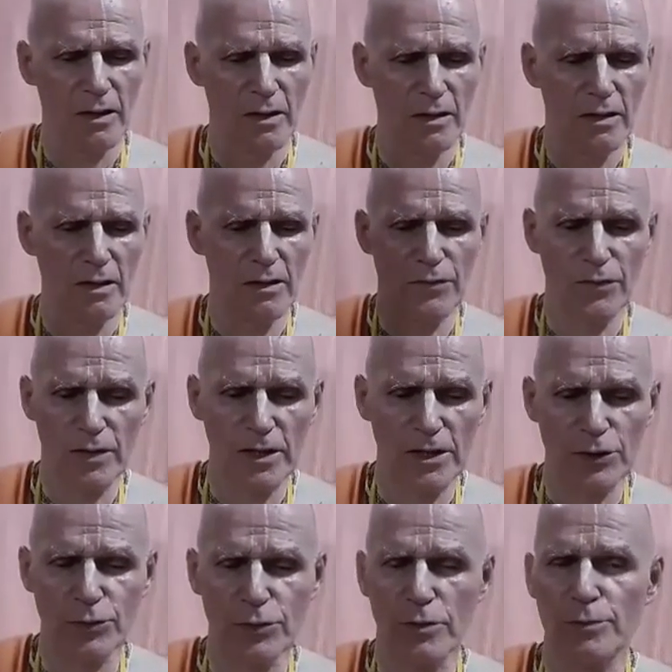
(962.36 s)
A
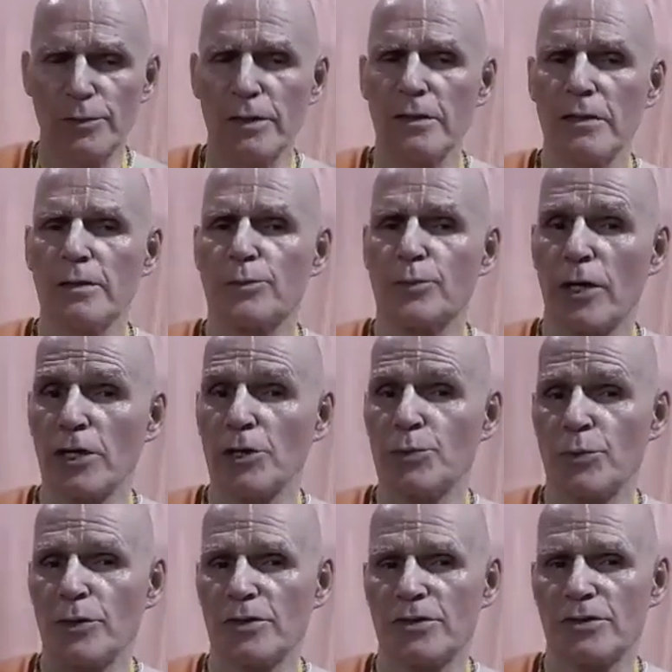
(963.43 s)
village will be
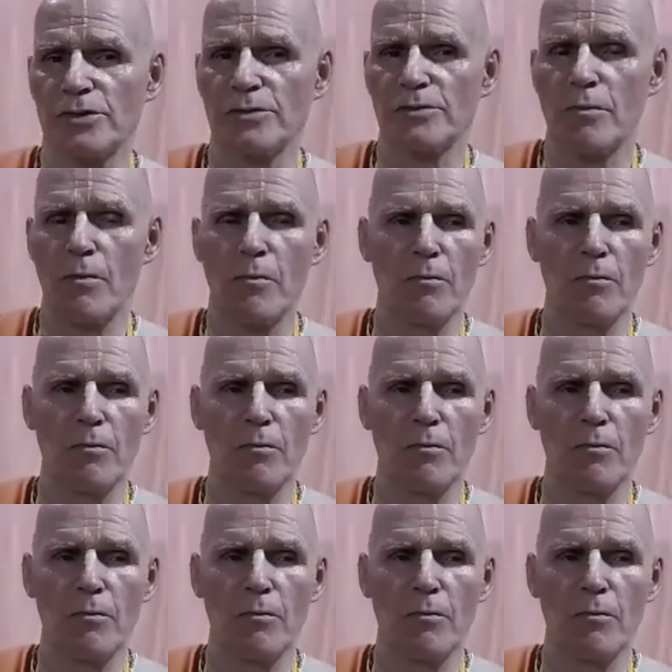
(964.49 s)
prosperous.